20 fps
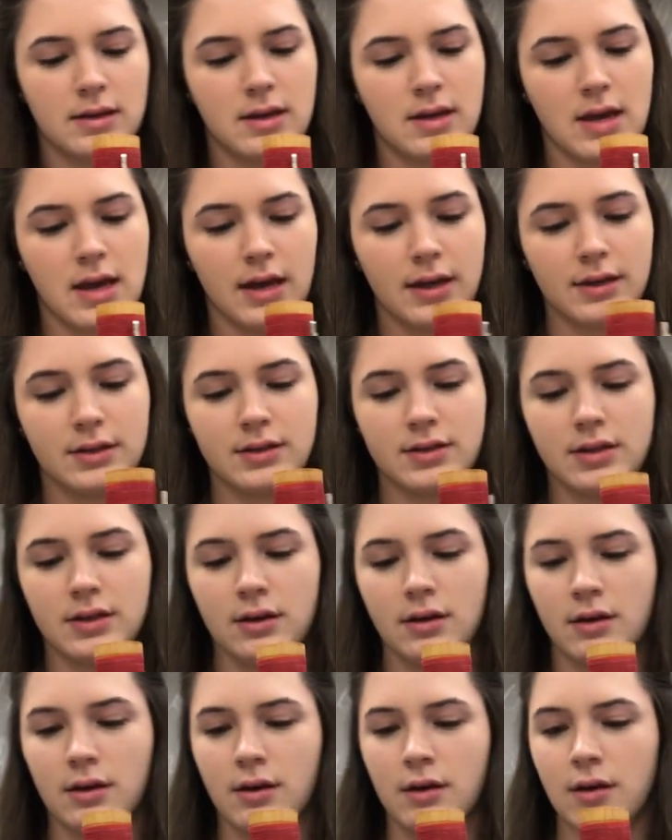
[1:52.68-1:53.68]

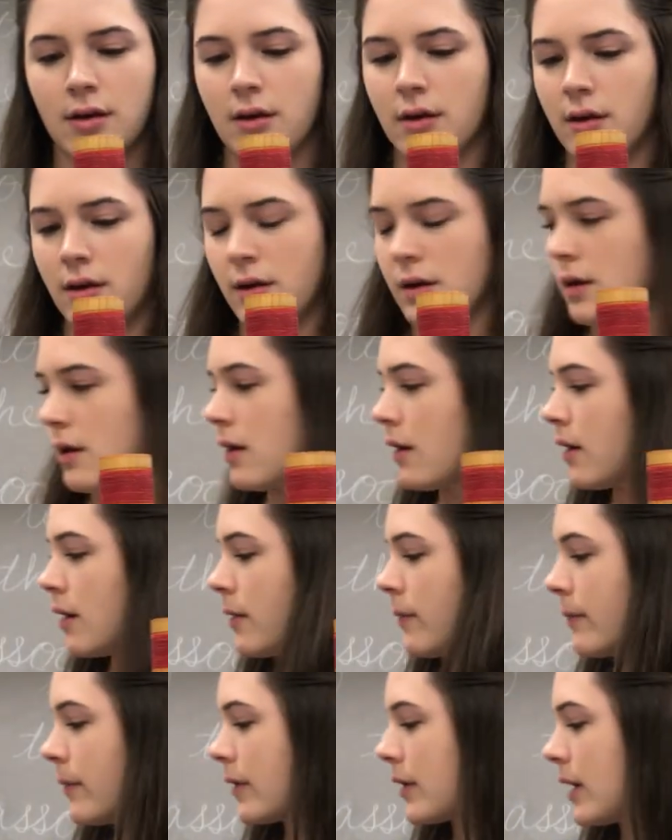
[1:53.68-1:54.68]
Next,
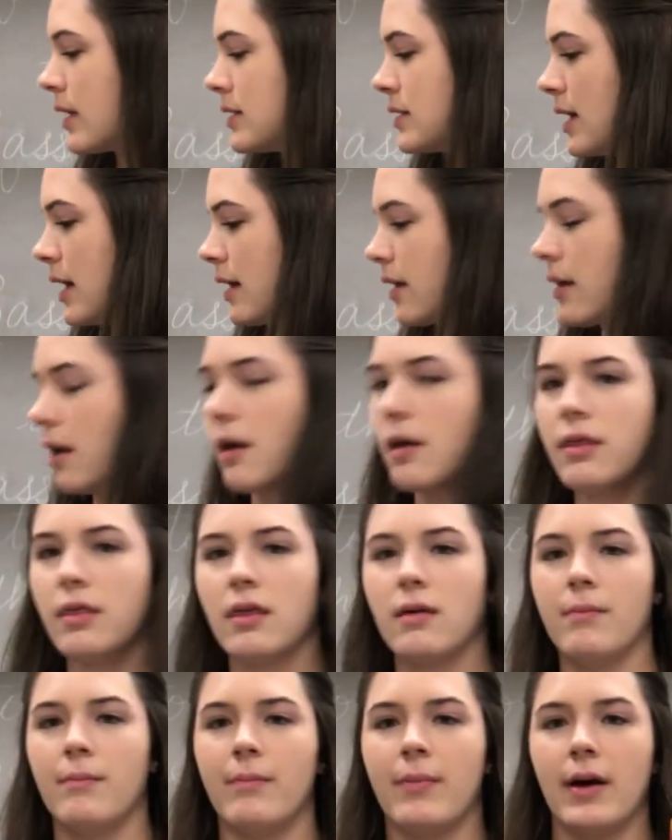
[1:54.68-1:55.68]
we're going to take
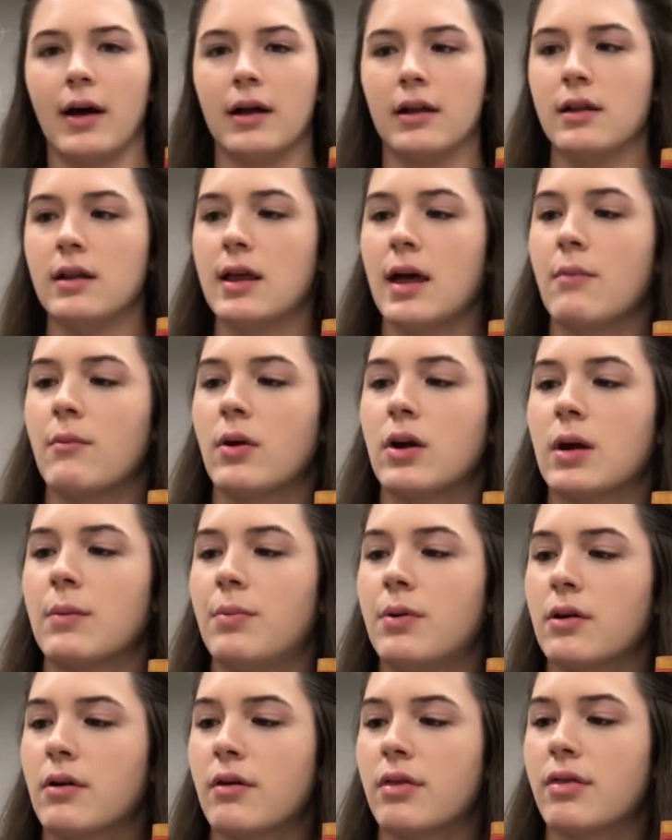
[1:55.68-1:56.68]
the bell and we're going
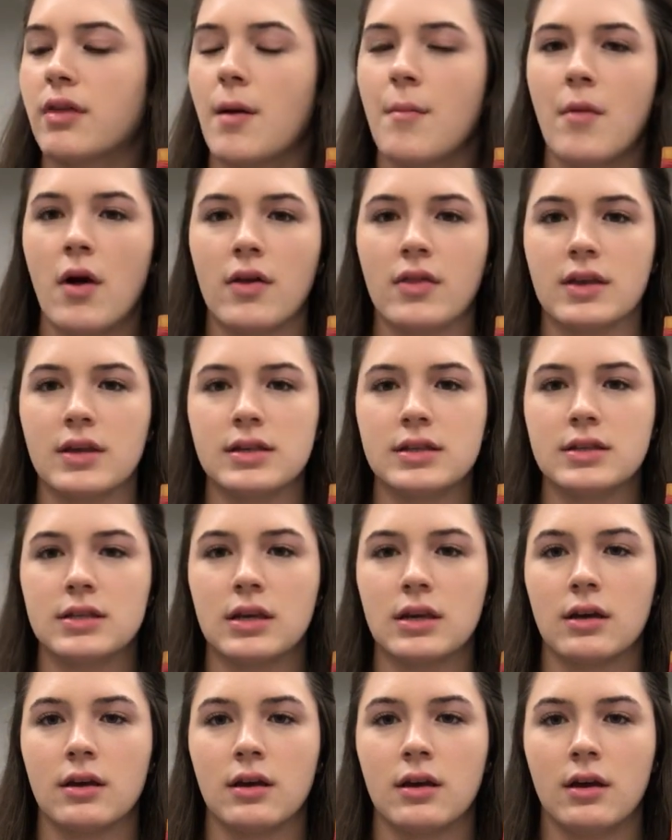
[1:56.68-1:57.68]
to put our thumb on
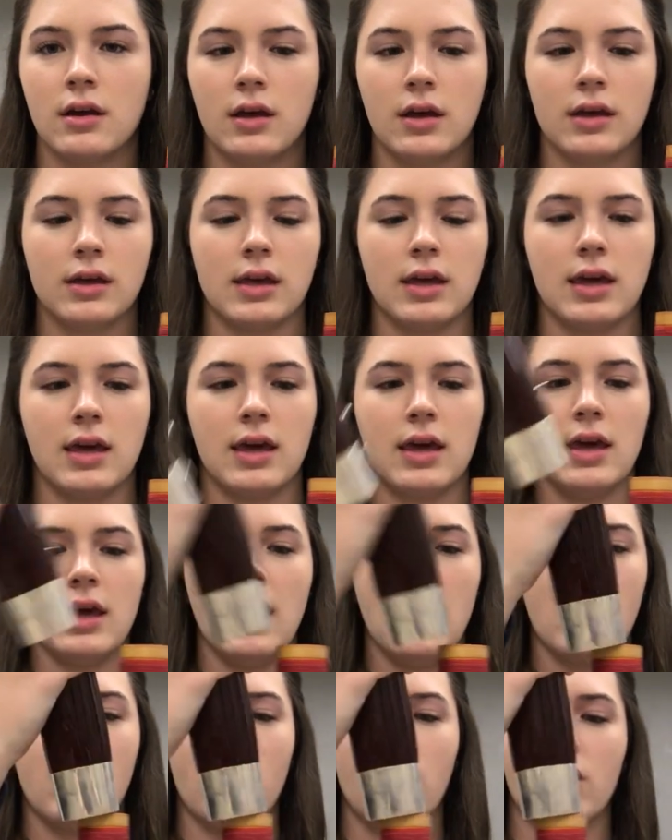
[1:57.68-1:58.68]
this
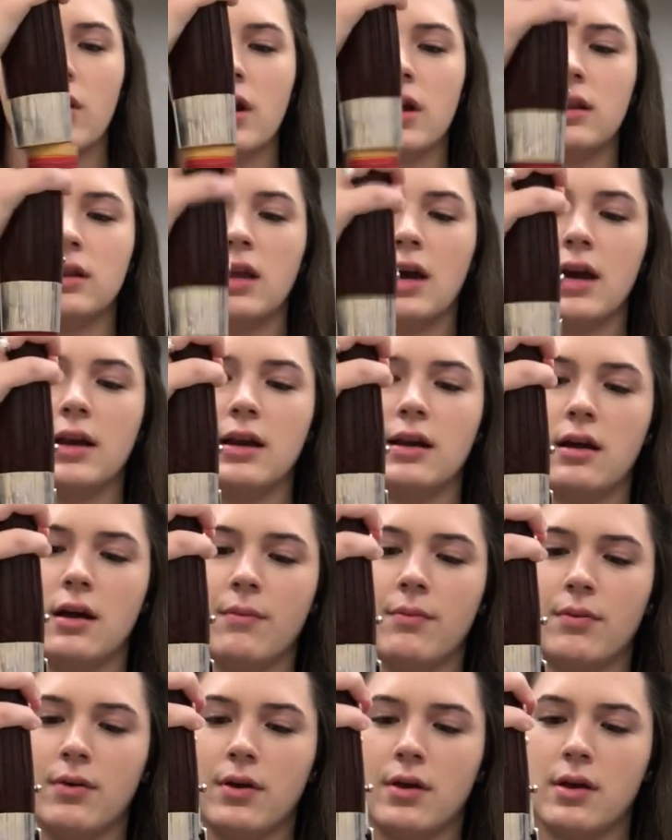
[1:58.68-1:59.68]
key and we're going to line it
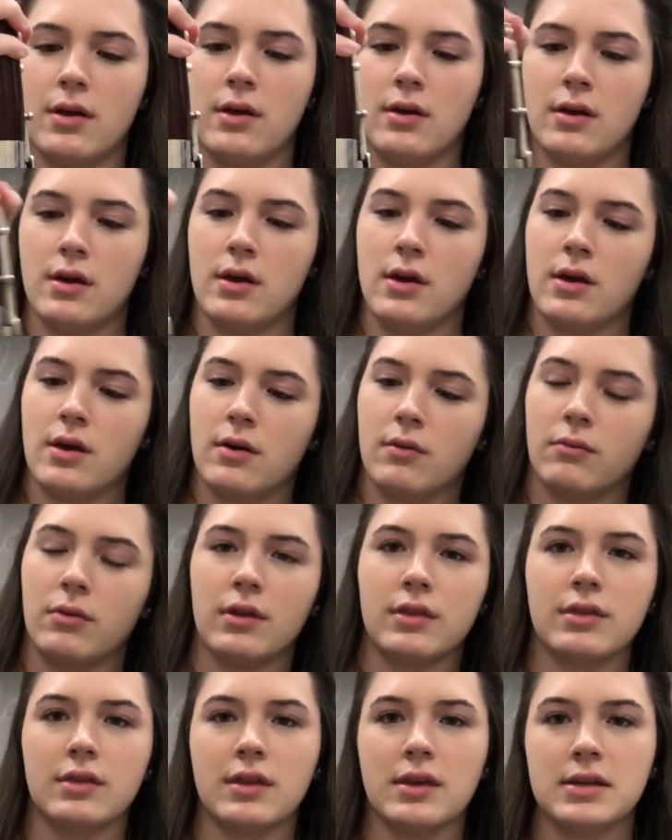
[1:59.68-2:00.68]
up
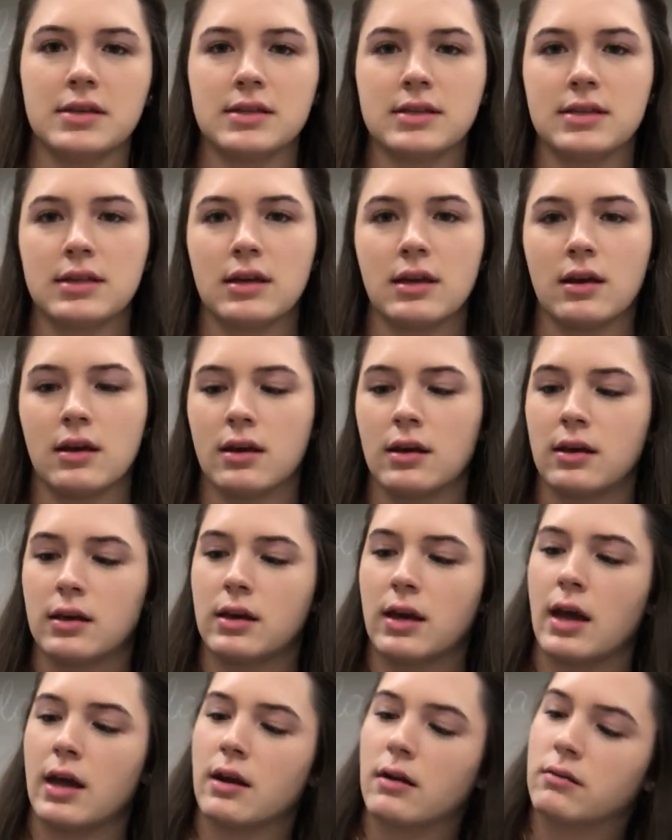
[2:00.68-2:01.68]
with this
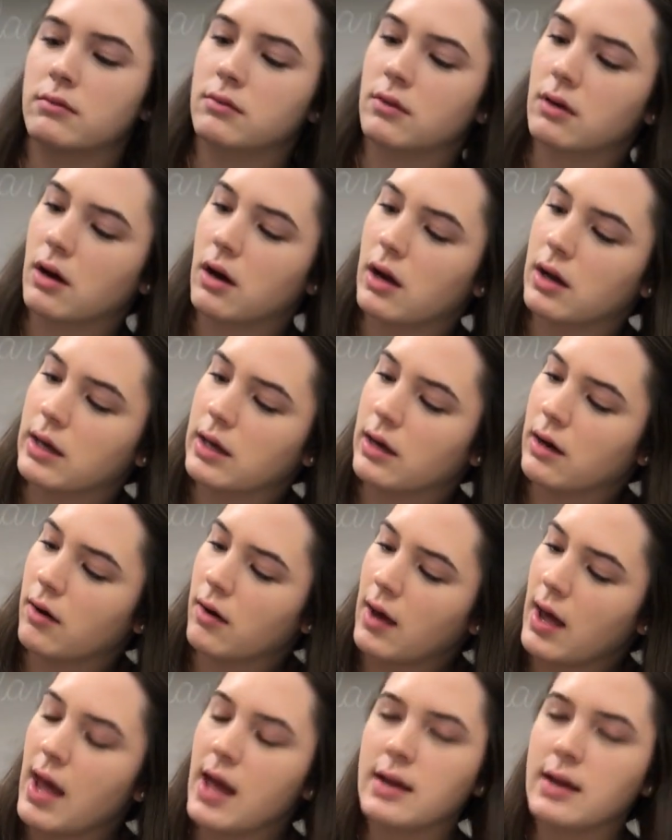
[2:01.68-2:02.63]
kind of rod here,